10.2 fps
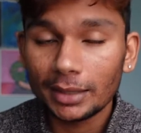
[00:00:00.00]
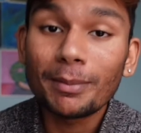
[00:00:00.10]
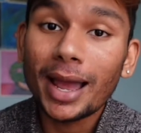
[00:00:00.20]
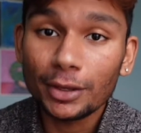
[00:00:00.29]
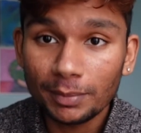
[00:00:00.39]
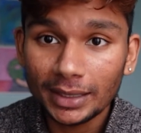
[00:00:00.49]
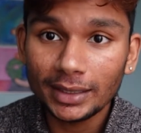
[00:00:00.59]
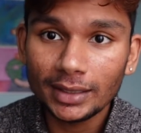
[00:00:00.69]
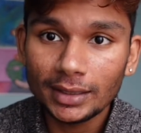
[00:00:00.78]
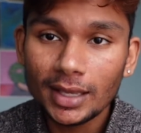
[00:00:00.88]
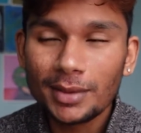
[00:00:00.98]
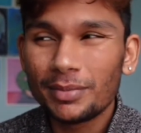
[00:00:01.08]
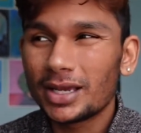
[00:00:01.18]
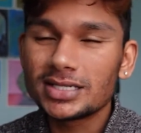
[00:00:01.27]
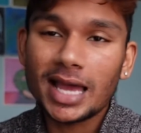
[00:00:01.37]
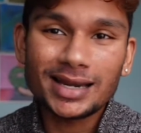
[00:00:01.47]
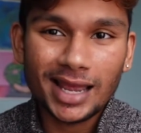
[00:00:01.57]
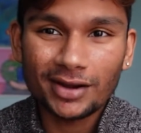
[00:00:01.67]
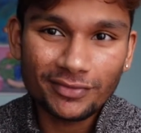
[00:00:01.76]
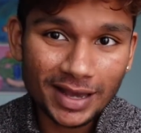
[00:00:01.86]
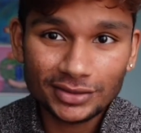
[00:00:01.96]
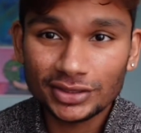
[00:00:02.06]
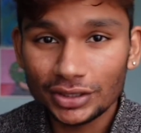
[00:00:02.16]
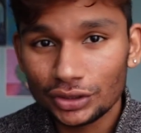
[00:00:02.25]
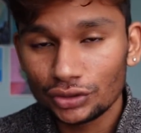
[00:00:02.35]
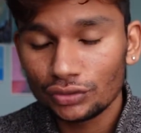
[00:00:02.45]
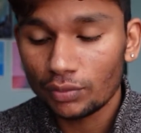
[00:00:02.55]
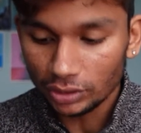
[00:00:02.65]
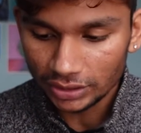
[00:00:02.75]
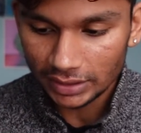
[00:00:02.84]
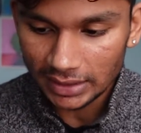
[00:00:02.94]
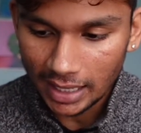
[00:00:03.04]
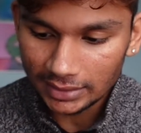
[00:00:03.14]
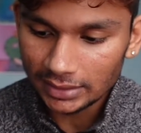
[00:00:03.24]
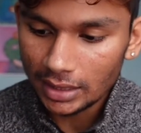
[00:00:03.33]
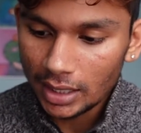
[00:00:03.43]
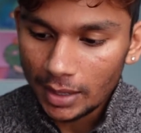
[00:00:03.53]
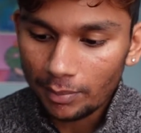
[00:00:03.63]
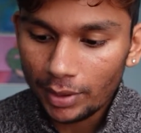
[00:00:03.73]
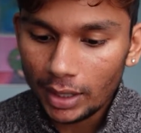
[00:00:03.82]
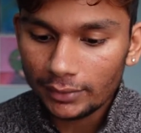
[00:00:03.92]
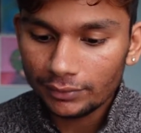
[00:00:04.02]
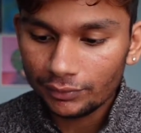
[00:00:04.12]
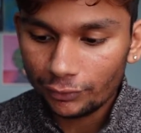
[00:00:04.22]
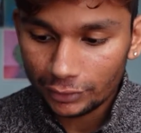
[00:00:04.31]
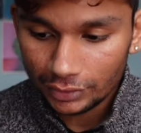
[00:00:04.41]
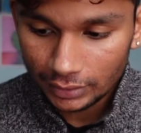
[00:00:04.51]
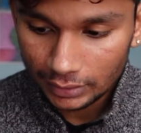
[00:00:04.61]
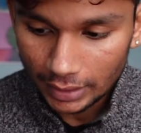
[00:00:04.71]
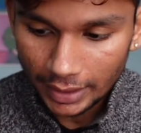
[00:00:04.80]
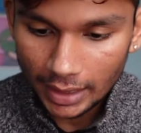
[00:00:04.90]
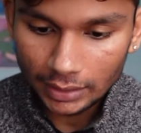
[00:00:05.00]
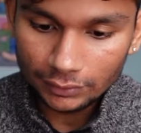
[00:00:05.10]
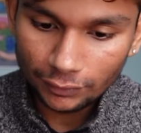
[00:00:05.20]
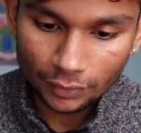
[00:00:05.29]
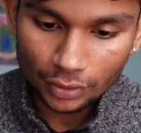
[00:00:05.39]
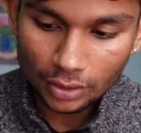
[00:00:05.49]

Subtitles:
in my opinion, because that kind of factors into most of the stocks. But for SNDL,